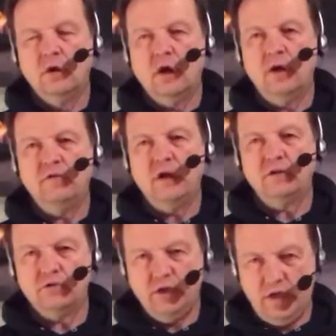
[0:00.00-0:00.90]
I've
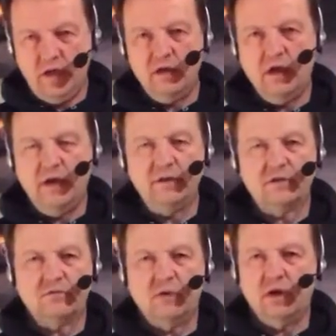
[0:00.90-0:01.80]
actually had
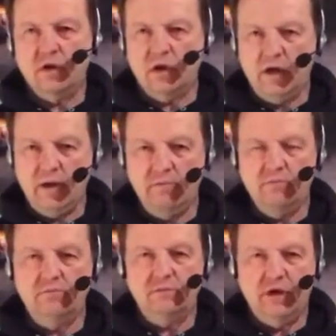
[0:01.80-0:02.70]
nights where
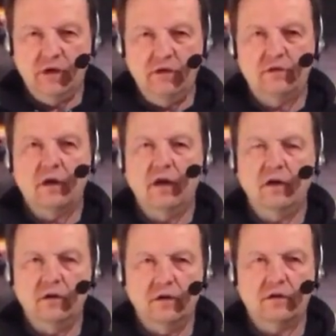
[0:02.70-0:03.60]
I'm getting
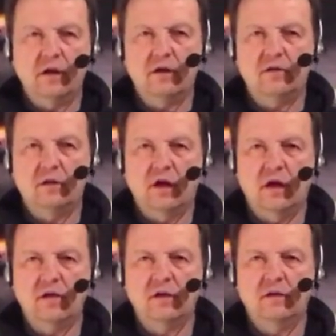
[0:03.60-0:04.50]
tired at 10
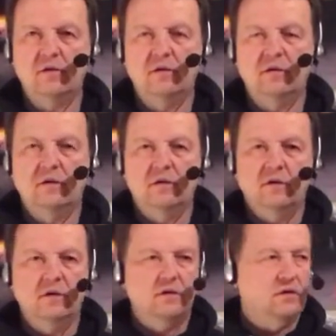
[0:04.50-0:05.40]
o'clock.
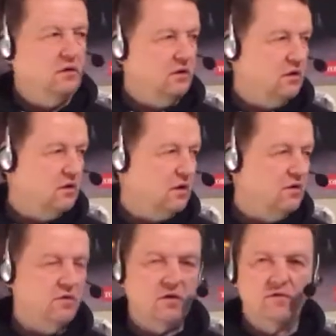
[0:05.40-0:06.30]

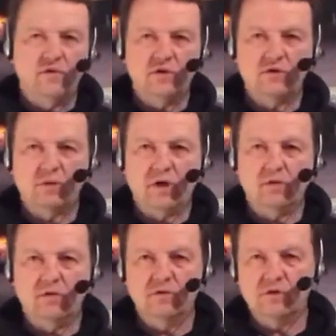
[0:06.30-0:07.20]
I'll finish my
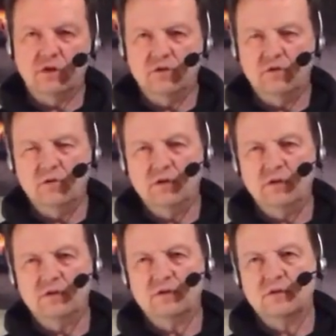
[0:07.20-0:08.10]
closing
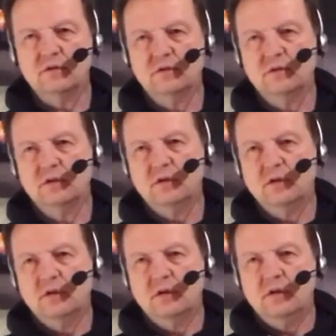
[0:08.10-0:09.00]
duties,
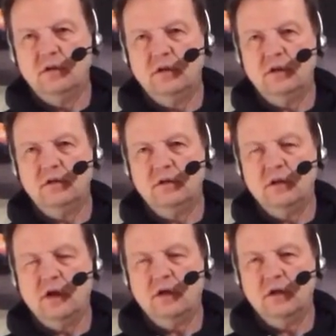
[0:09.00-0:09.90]
get
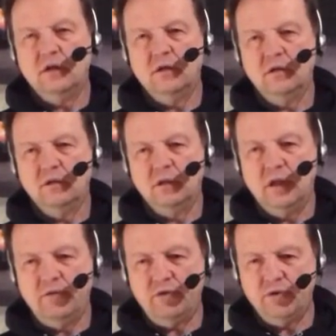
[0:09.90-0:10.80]
done at
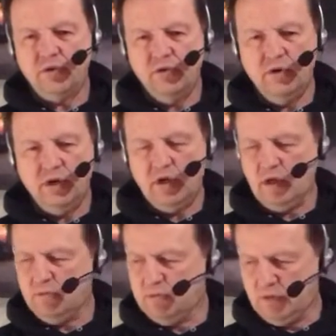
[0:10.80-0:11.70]
11:30, and
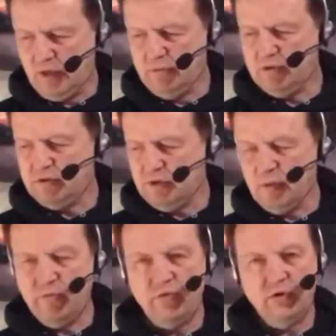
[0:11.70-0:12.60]

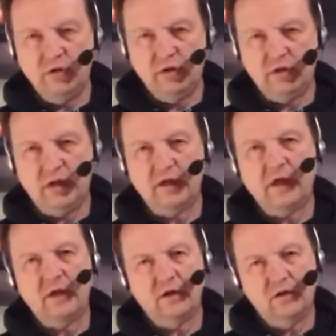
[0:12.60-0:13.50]
I'm feeling like
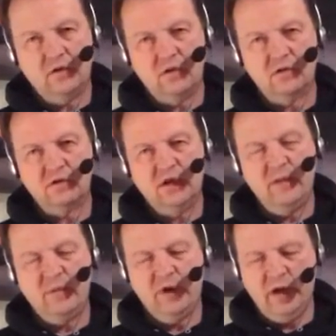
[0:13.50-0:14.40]
I could go to
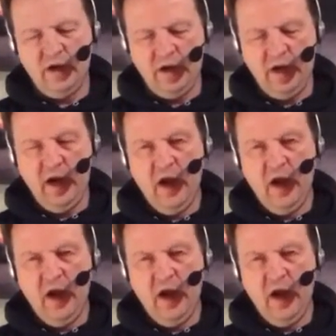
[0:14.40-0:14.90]
sleep, and then I